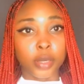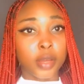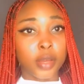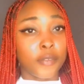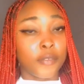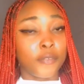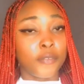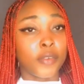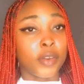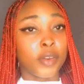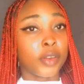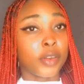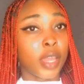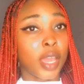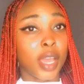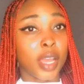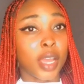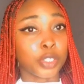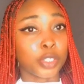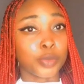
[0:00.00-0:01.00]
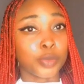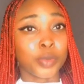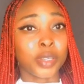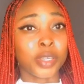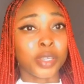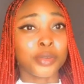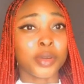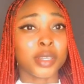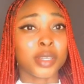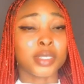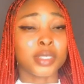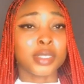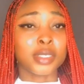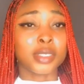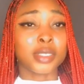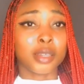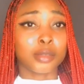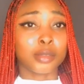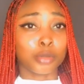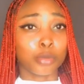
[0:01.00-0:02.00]
Very harsh. Whether you are a
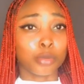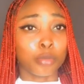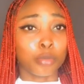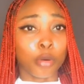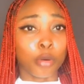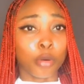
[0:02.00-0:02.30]
stay-at-home mom,